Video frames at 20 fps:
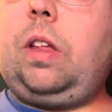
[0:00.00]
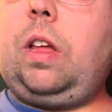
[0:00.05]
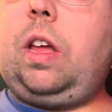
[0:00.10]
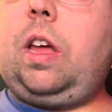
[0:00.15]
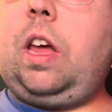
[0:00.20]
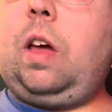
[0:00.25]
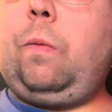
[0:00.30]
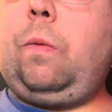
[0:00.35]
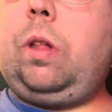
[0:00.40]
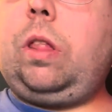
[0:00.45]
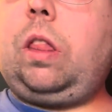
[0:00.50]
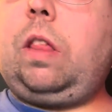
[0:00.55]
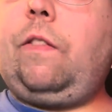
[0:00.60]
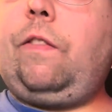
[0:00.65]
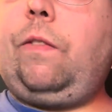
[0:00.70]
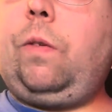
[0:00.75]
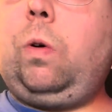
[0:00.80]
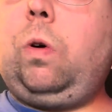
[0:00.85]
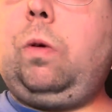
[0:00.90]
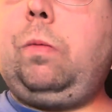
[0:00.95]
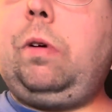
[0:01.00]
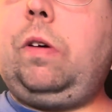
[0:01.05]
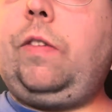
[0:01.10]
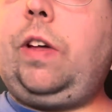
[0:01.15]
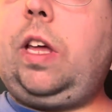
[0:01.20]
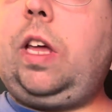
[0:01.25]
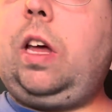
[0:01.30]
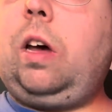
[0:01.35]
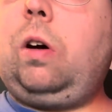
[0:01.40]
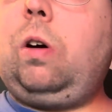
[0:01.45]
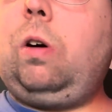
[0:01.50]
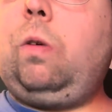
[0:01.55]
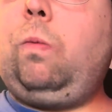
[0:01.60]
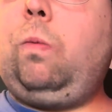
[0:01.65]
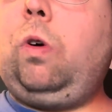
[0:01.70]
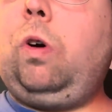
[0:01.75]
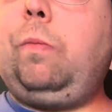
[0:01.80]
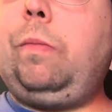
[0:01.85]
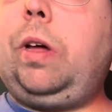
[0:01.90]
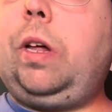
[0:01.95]
It was the form of a young
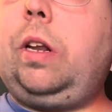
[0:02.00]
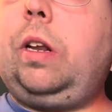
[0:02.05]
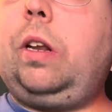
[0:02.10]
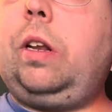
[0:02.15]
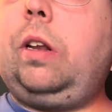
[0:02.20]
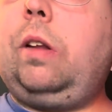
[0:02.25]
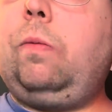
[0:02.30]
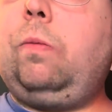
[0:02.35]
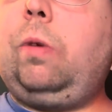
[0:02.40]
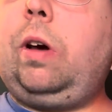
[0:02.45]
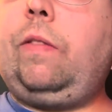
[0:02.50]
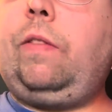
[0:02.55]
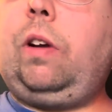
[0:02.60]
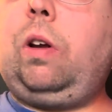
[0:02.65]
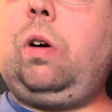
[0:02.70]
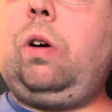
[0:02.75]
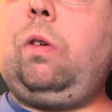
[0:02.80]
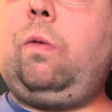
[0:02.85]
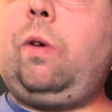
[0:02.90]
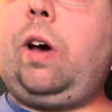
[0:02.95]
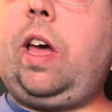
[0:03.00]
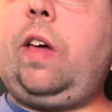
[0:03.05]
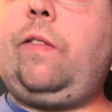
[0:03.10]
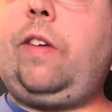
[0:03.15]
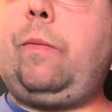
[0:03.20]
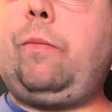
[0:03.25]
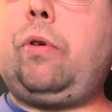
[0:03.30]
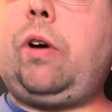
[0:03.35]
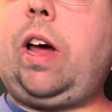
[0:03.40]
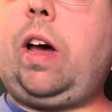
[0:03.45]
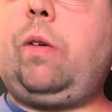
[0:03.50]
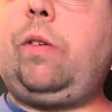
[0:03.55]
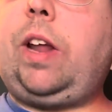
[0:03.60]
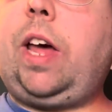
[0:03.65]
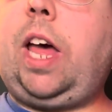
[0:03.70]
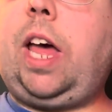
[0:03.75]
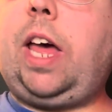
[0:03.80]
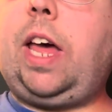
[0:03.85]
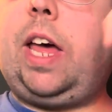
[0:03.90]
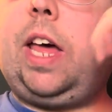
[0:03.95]
woman with long wavy brown
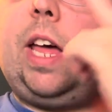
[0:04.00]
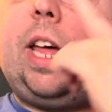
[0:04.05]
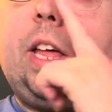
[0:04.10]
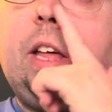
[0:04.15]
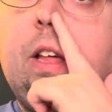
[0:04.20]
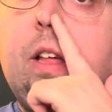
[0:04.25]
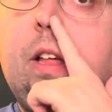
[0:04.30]
hair.